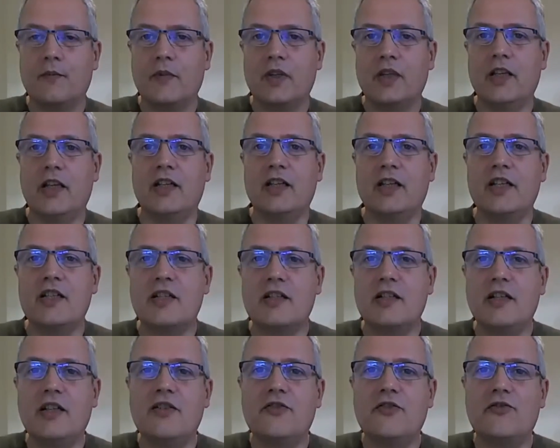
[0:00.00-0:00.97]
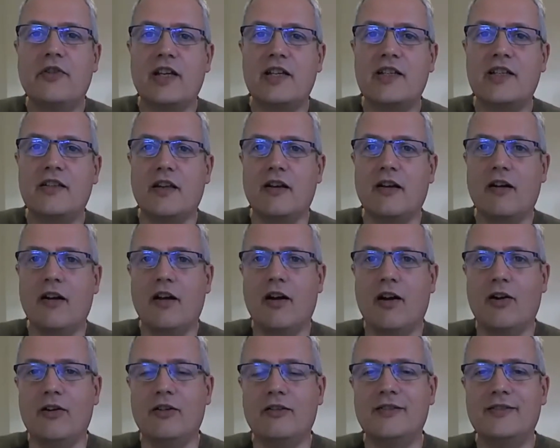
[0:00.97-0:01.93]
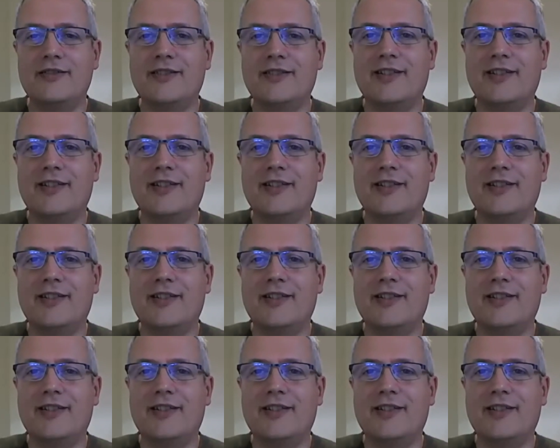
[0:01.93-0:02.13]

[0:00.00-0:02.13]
There is an interesting law